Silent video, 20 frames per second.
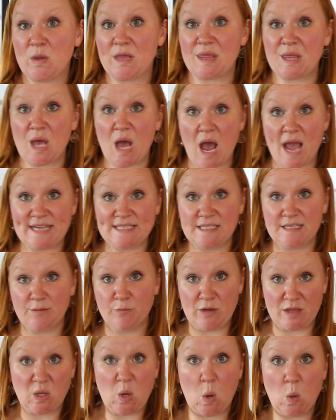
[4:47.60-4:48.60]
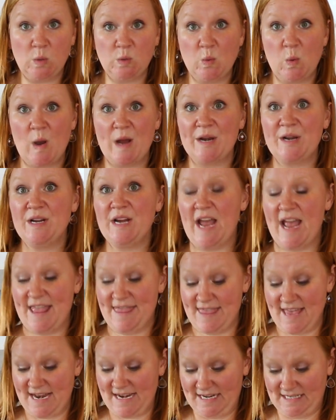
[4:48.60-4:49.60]
with cold water,
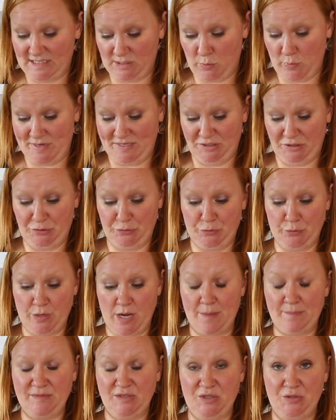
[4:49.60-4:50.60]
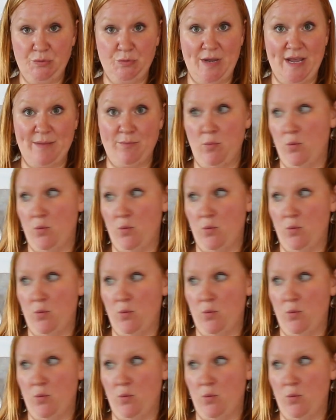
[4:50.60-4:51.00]
and then it's going to come to a